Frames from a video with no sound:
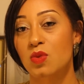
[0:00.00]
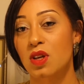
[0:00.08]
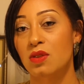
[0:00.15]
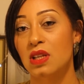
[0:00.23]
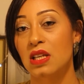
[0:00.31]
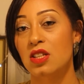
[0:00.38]
We
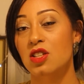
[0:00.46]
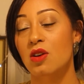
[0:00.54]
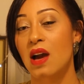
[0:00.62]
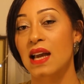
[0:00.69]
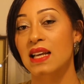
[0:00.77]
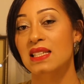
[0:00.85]
don't need to
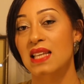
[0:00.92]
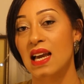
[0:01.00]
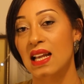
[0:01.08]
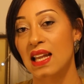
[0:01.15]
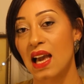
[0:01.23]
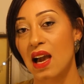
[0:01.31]
know
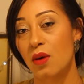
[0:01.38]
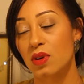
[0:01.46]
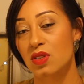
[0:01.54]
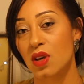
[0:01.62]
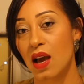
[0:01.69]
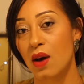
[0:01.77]
exactly how
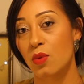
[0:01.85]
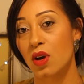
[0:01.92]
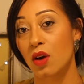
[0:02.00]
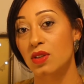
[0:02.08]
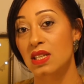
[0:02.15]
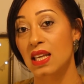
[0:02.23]
we're
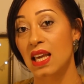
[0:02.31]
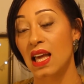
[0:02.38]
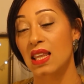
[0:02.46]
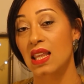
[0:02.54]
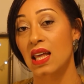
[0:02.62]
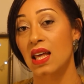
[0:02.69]
going to
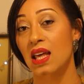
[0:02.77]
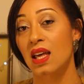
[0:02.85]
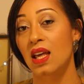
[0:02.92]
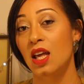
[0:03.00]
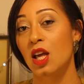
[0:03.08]
get there.